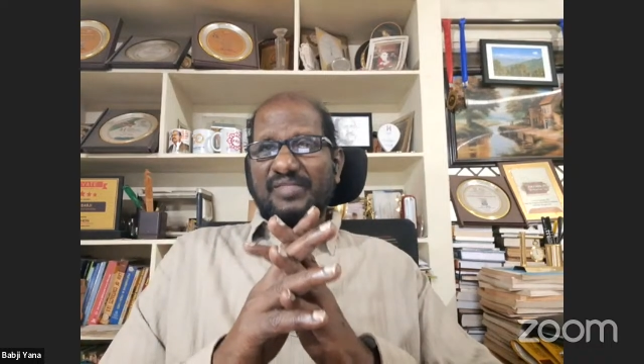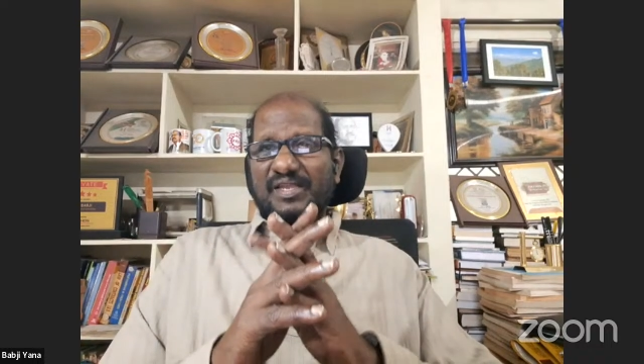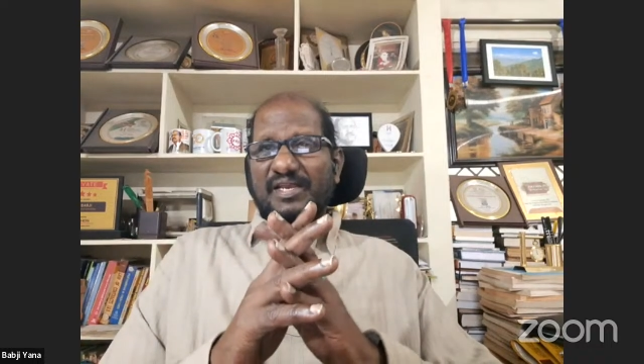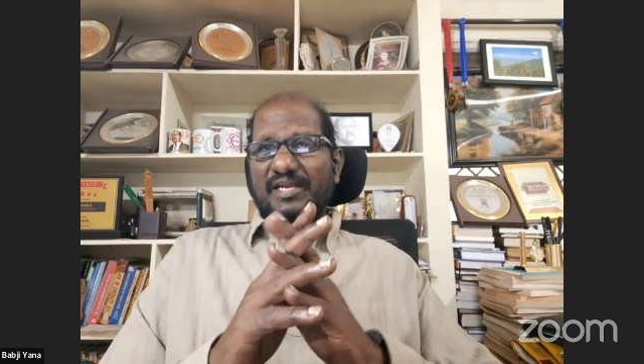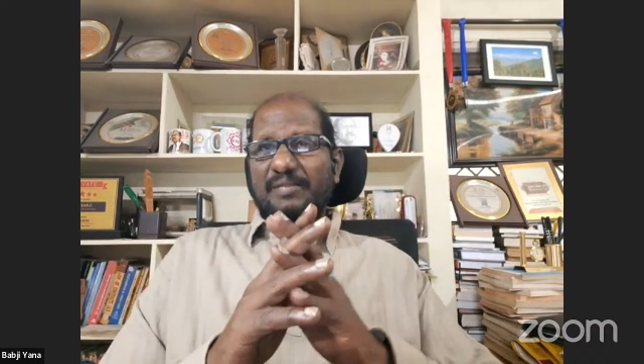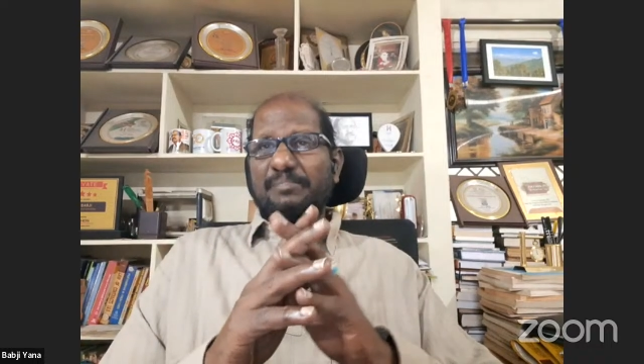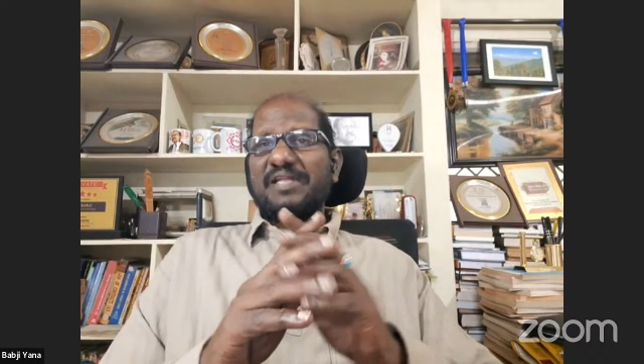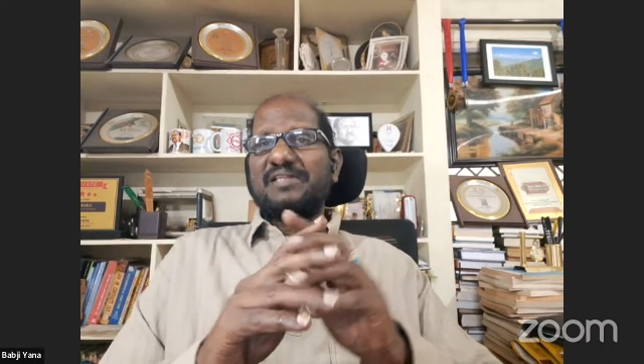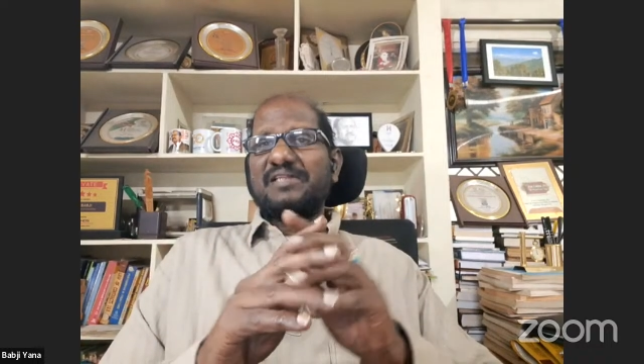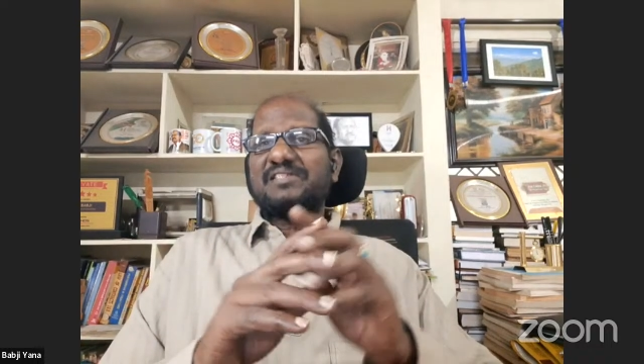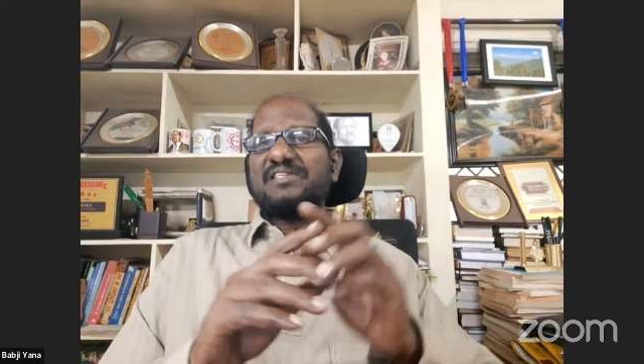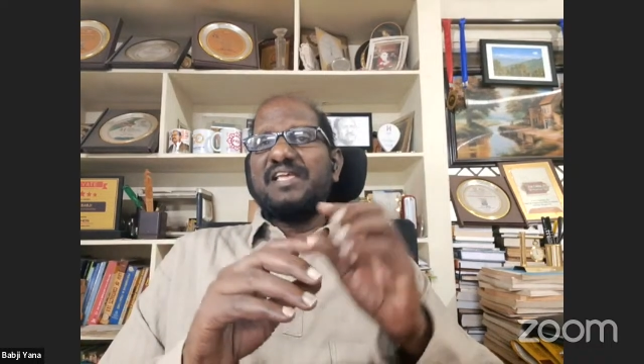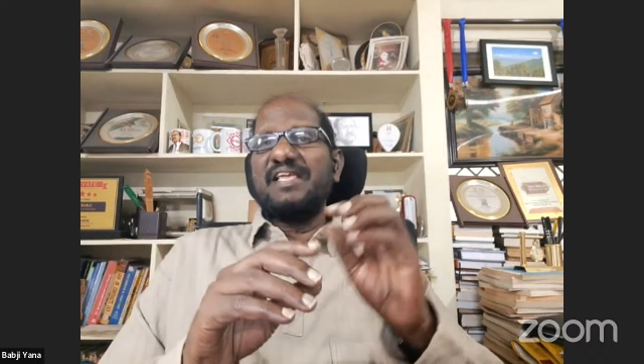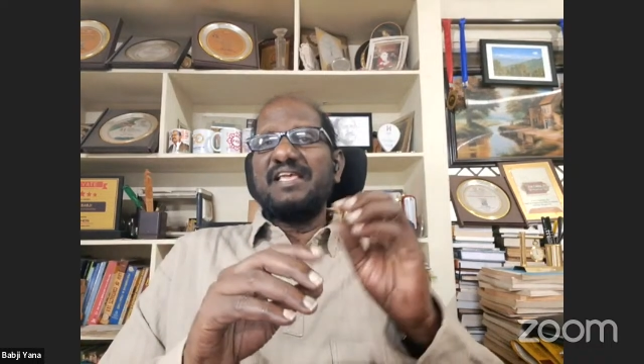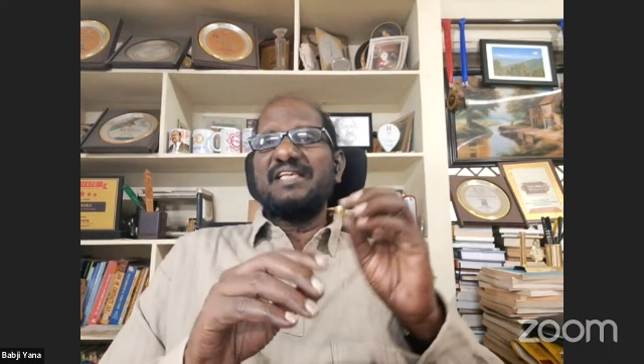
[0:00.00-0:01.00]
It
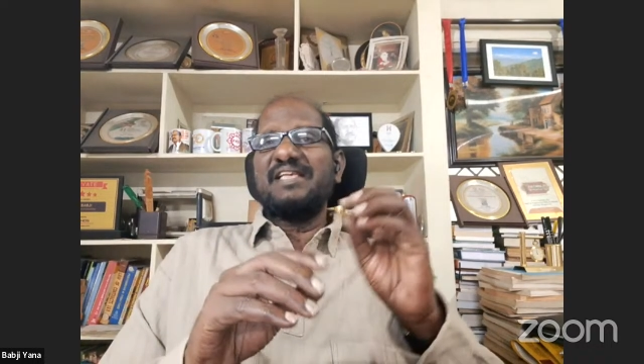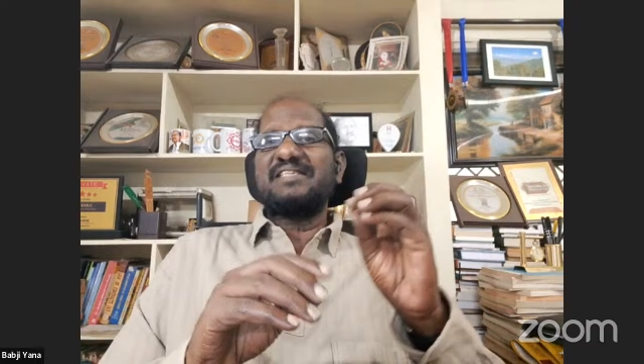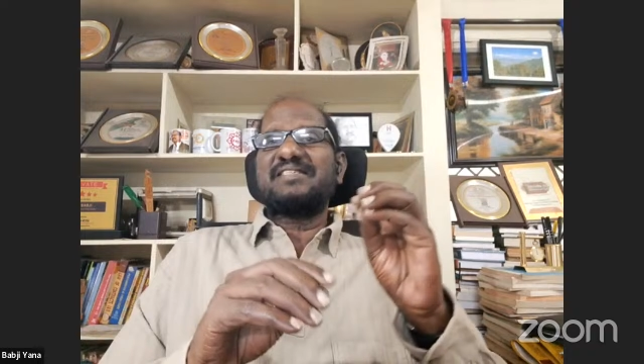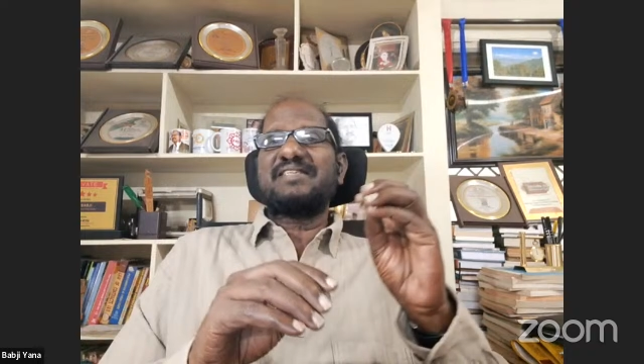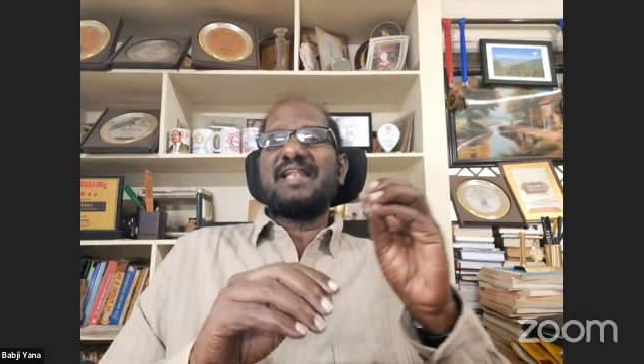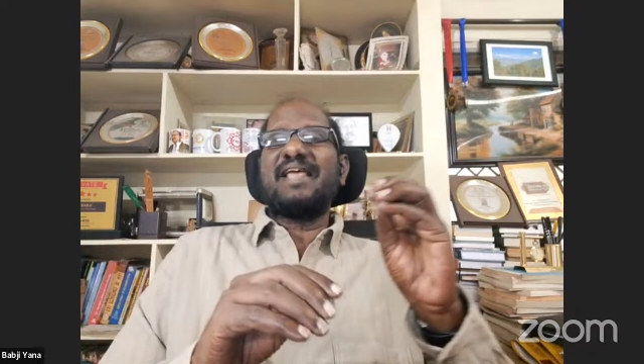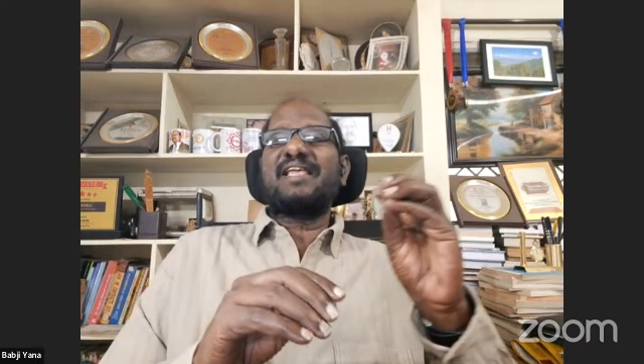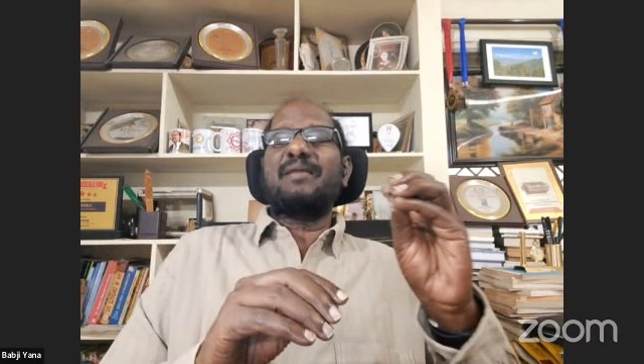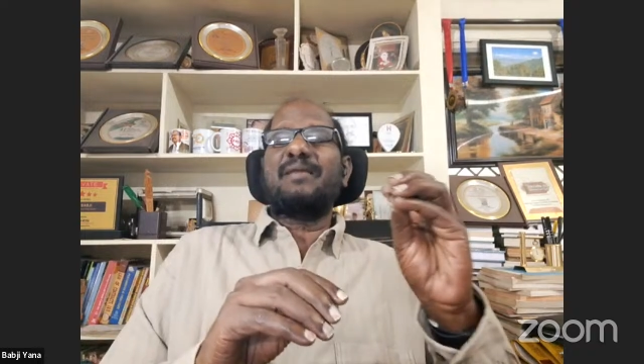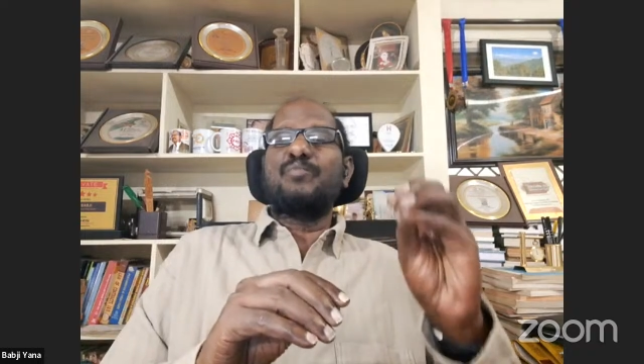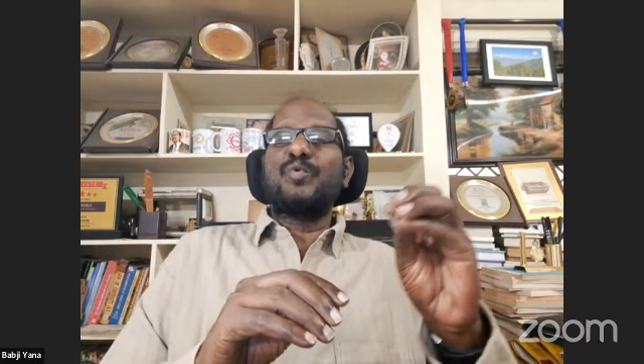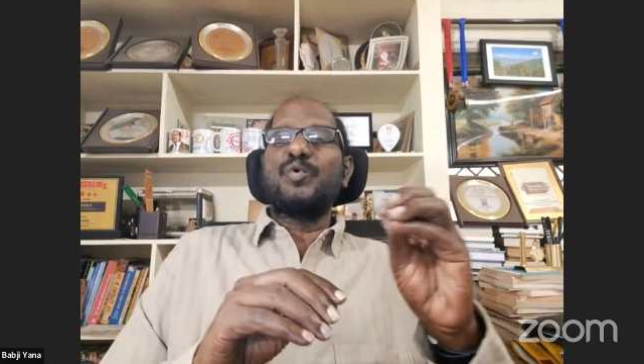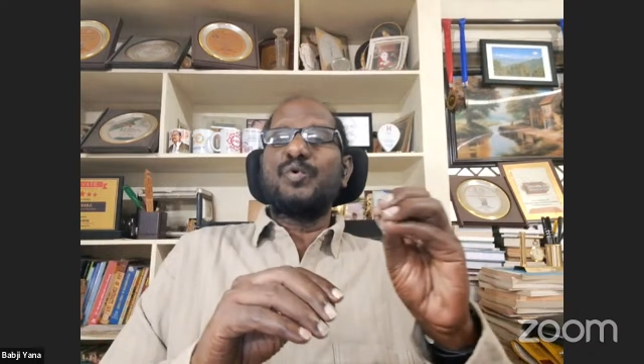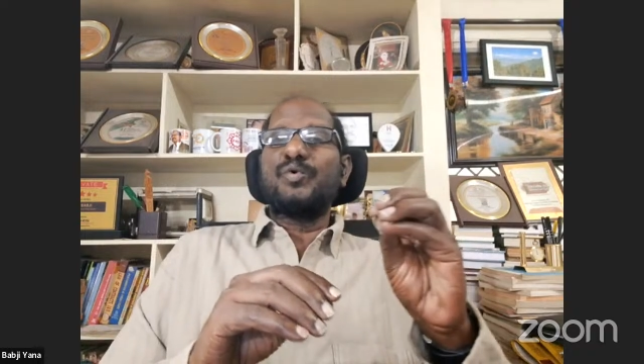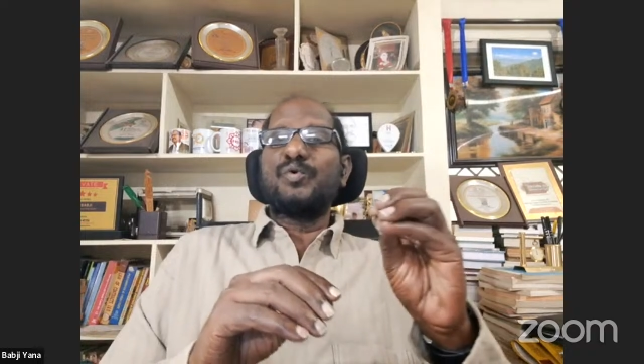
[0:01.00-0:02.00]
means he is like a
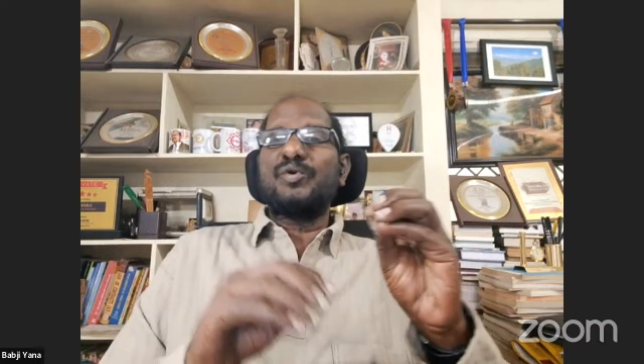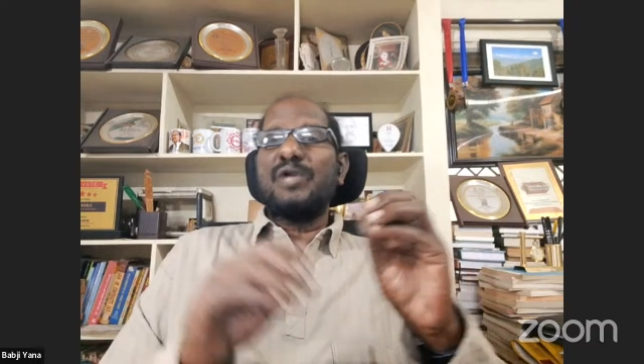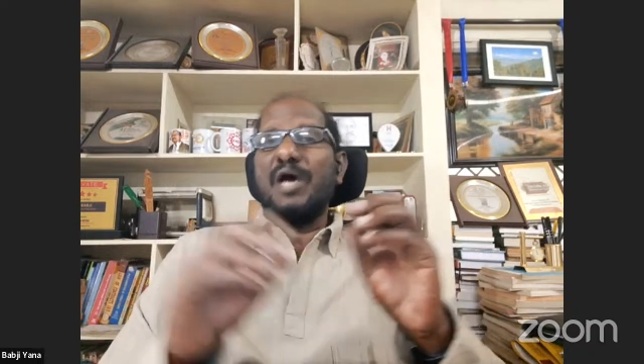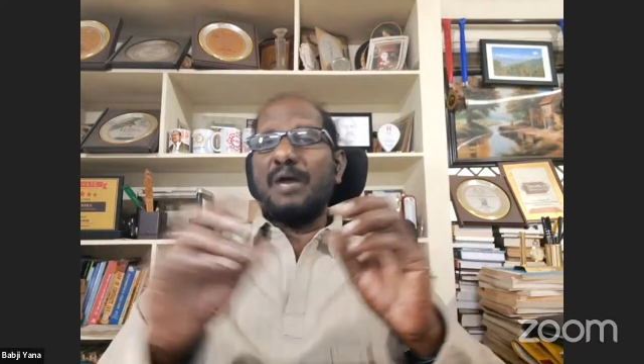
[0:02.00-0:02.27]
moon